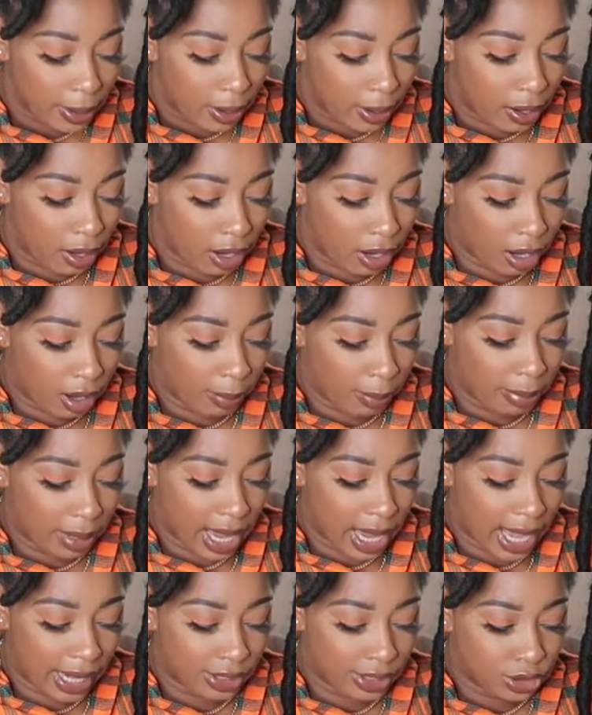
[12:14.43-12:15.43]

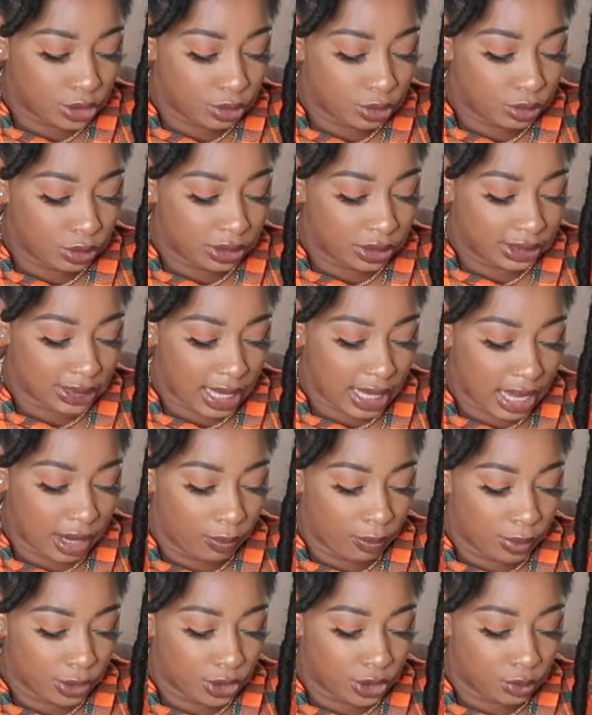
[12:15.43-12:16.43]
But how did you
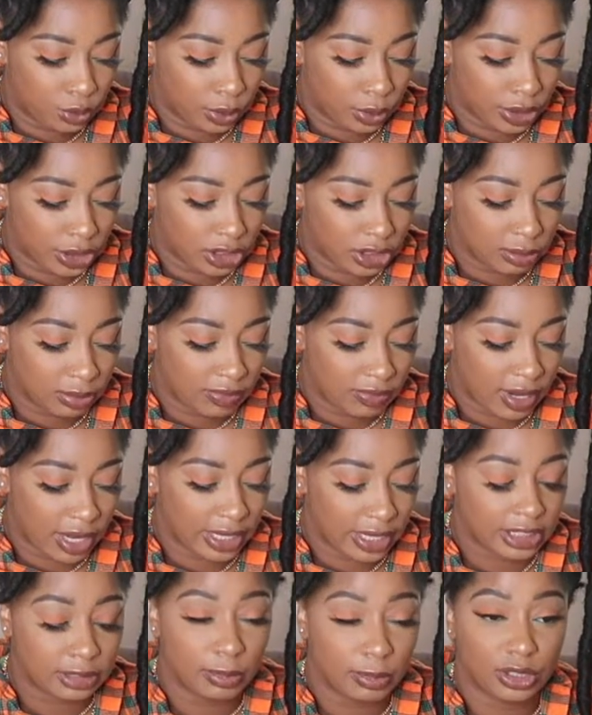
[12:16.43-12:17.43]
decide what you wanted to
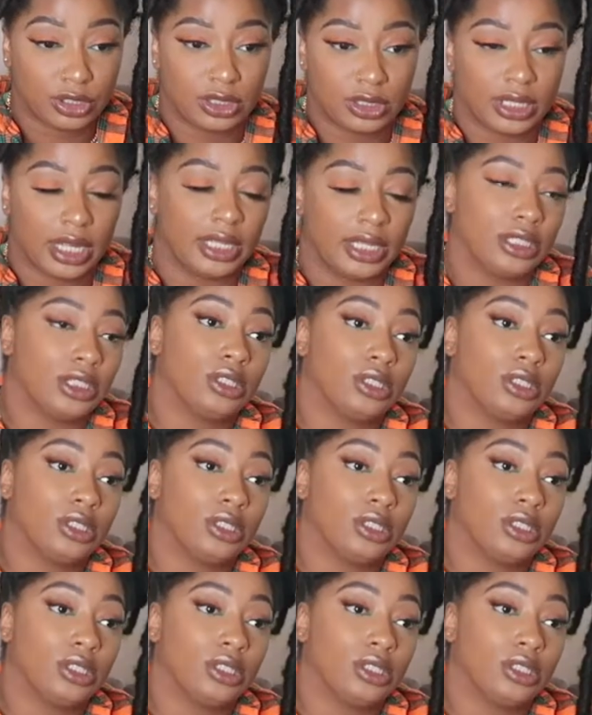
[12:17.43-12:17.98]
provide as merchandise?